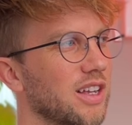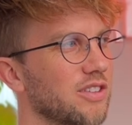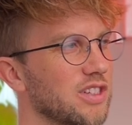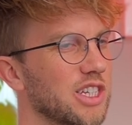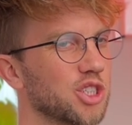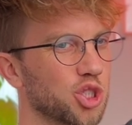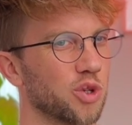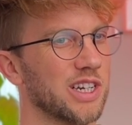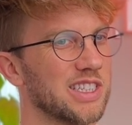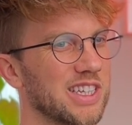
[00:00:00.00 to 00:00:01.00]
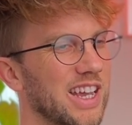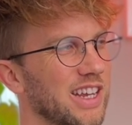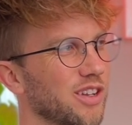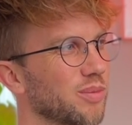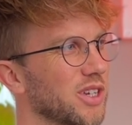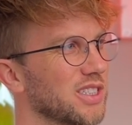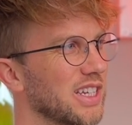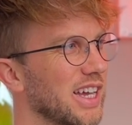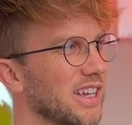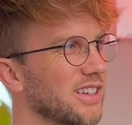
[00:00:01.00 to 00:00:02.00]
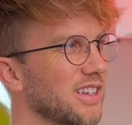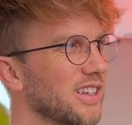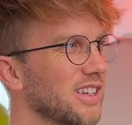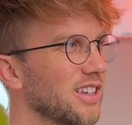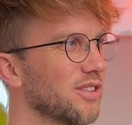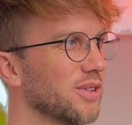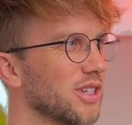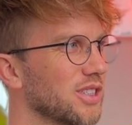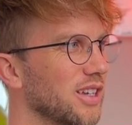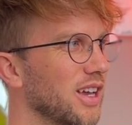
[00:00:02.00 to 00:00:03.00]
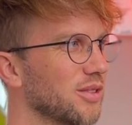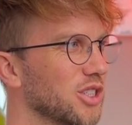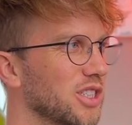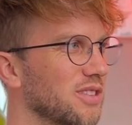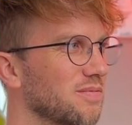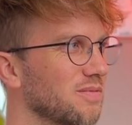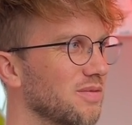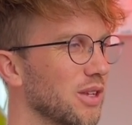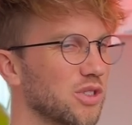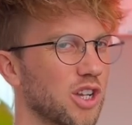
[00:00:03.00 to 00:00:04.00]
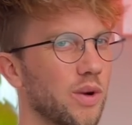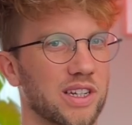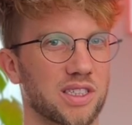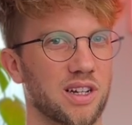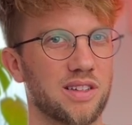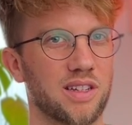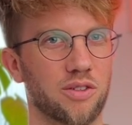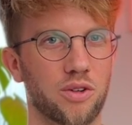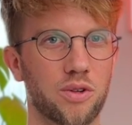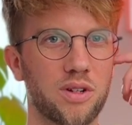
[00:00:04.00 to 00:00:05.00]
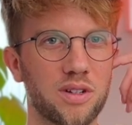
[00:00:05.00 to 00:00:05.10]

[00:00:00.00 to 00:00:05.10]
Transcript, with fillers: I really enjoyed skating them because of that, because I, I just there was no anxiety at all.